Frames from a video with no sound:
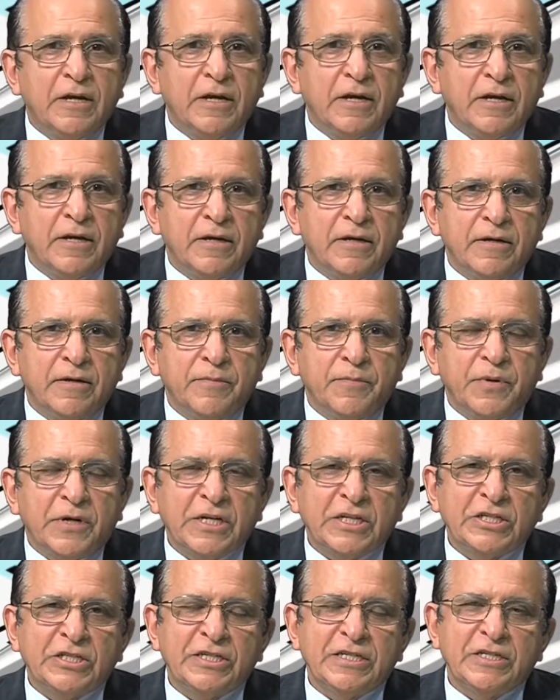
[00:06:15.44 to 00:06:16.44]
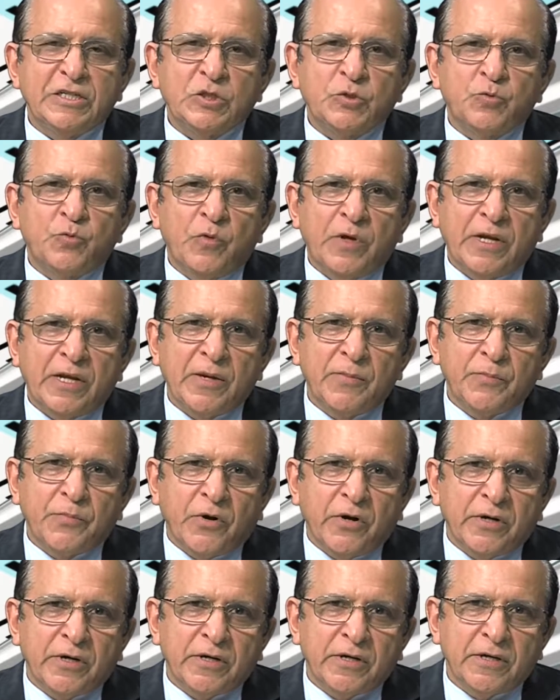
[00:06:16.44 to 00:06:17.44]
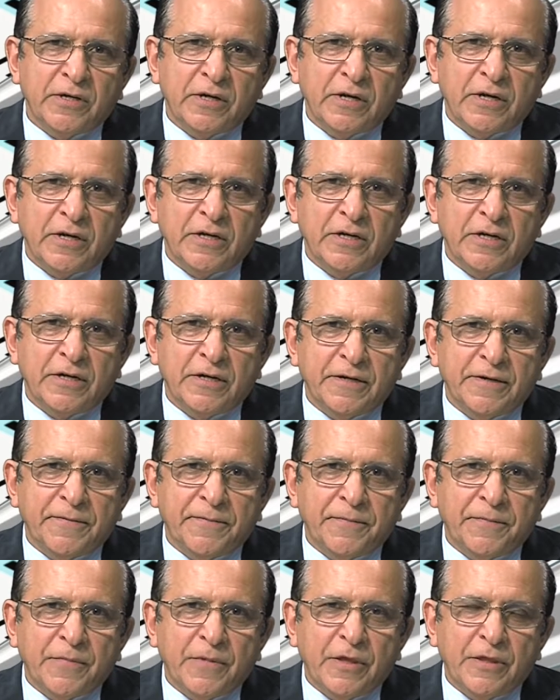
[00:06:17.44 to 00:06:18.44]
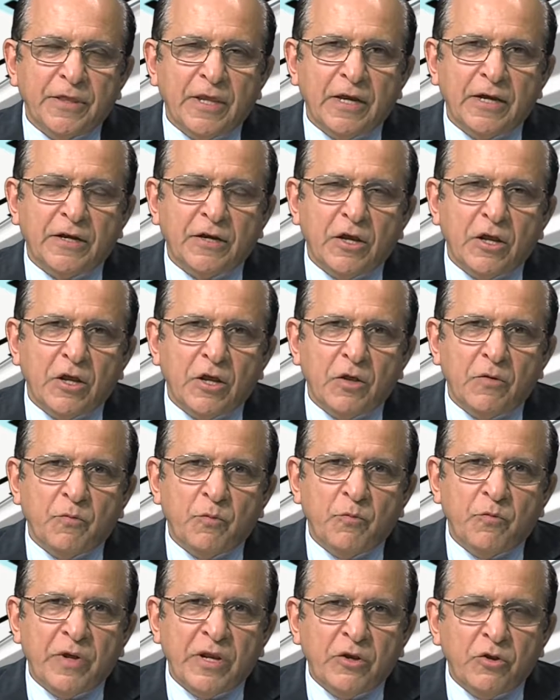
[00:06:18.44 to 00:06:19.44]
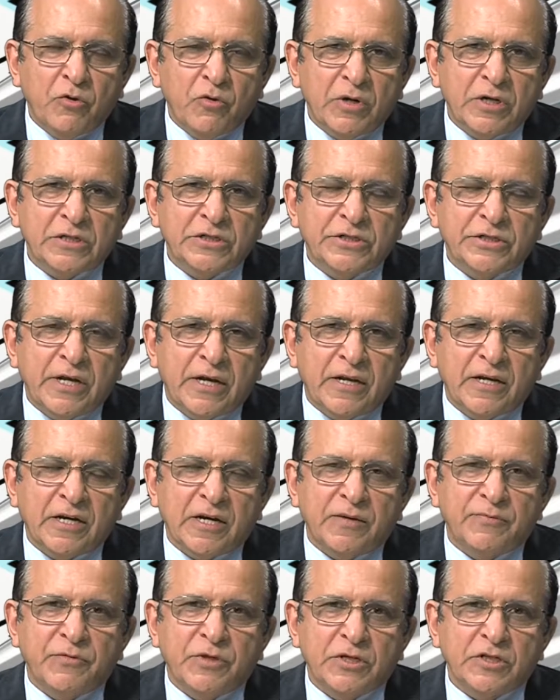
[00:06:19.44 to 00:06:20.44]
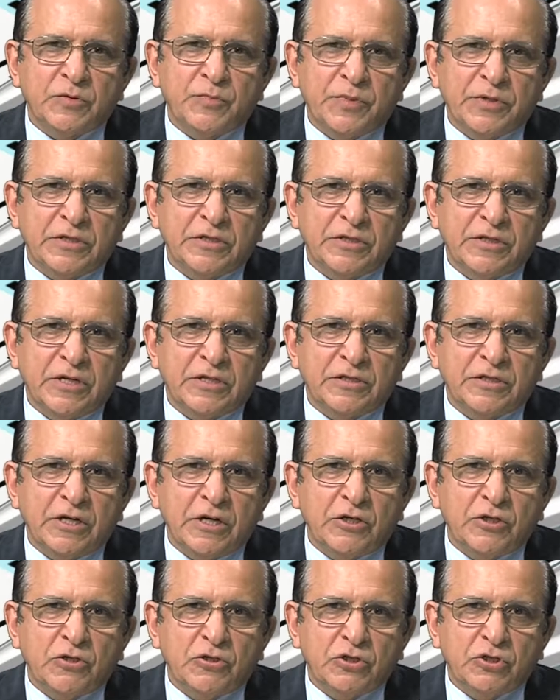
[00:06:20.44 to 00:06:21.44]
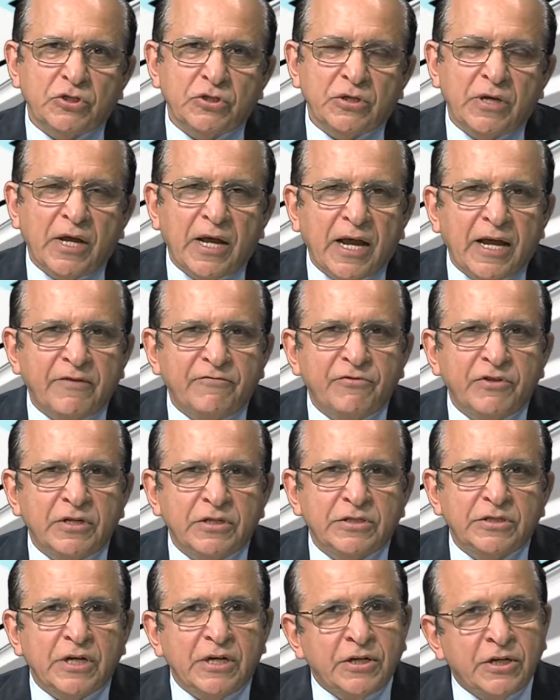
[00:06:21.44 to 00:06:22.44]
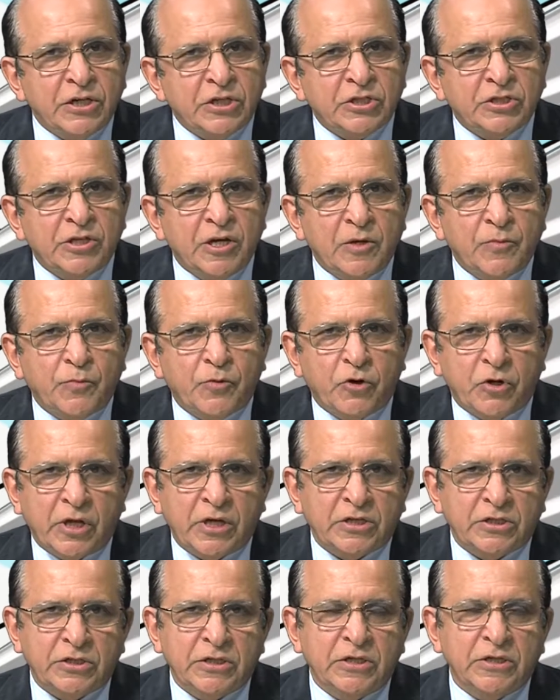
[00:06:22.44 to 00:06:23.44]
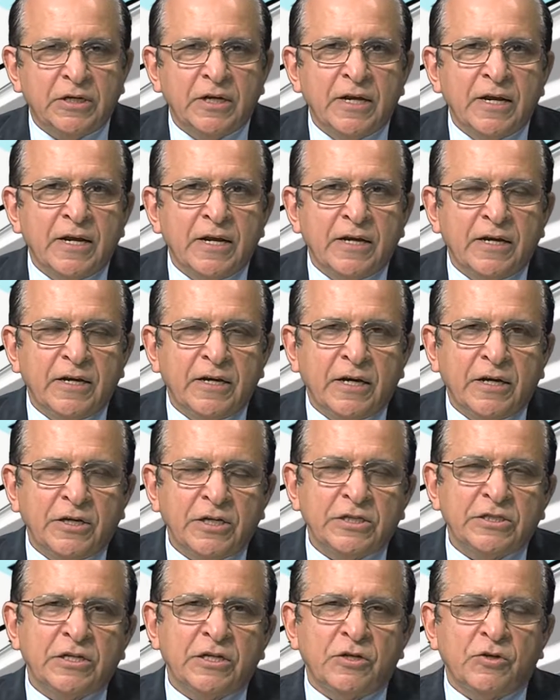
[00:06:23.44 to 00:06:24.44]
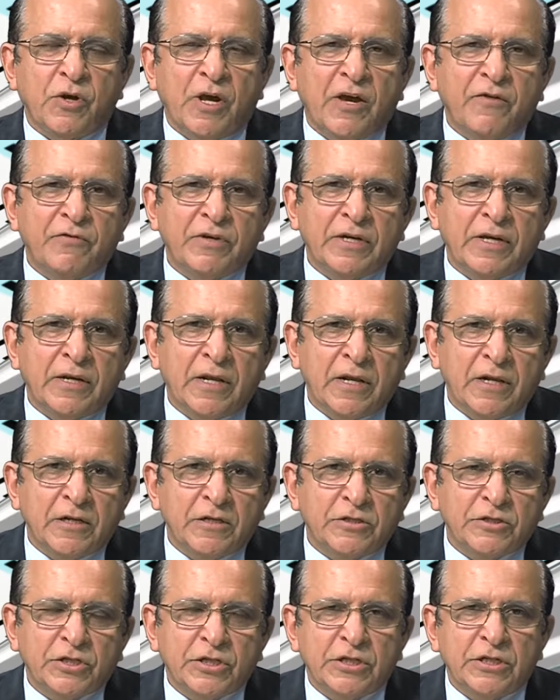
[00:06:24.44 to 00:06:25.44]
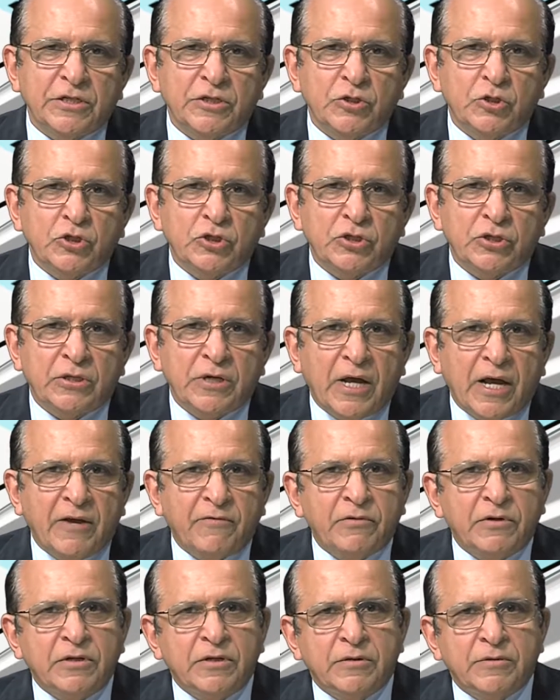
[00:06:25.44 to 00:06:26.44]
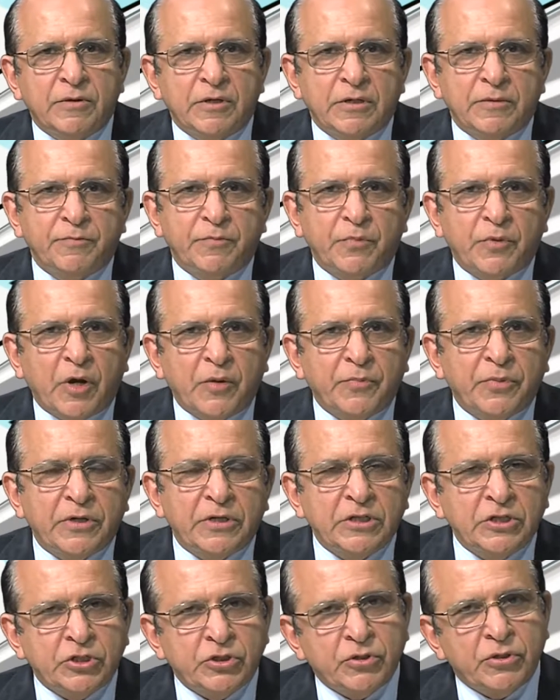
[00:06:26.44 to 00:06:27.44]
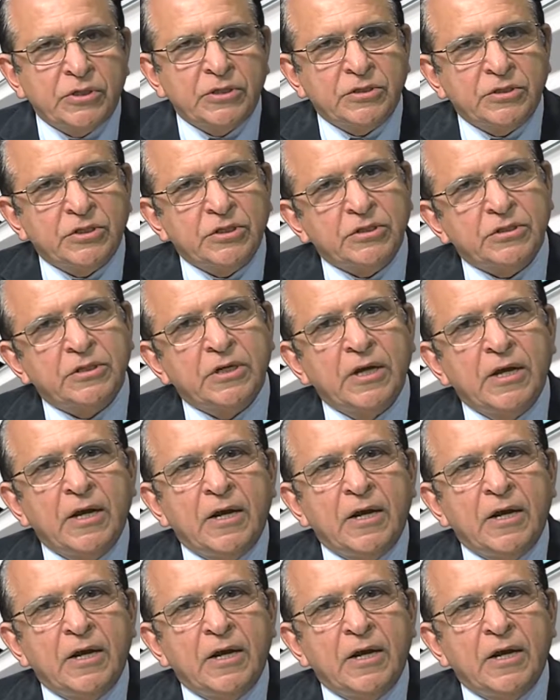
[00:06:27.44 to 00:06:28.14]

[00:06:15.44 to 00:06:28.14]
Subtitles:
Paresh, it is very important that when you are setting up this business, that you should have this additional protection. In addition to having an LLC, you should have proper insurances,